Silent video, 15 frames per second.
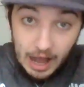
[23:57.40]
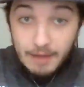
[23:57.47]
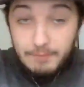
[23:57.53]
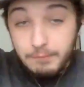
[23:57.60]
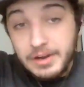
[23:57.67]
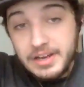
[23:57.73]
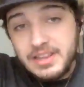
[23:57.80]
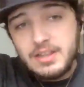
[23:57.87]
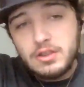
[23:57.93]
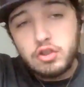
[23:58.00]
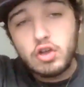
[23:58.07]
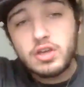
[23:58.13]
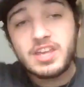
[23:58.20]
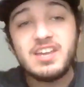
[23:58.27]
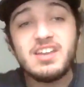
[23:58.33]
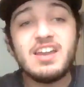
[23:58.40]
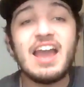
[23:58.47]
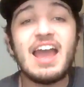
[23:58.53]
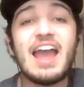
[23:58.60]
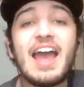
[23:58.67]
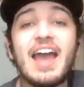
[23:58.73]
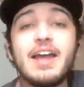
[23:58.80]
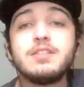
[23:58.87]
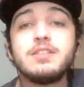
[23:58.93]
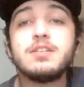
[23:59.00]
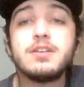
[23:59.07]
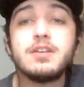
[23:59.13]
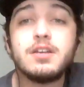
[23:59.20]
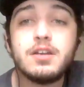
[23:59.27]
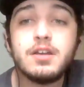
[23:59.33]
I'm really looking at
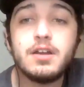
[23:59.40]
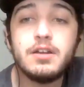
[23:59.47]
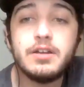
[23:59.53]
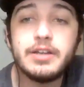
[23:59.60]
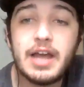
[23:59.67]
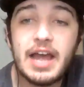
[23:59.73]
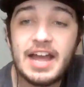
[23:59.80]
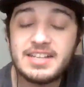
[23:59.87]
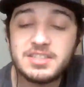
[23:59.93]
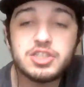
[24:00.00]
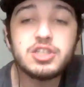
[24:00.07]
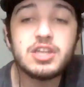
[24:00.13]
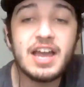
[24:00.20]
at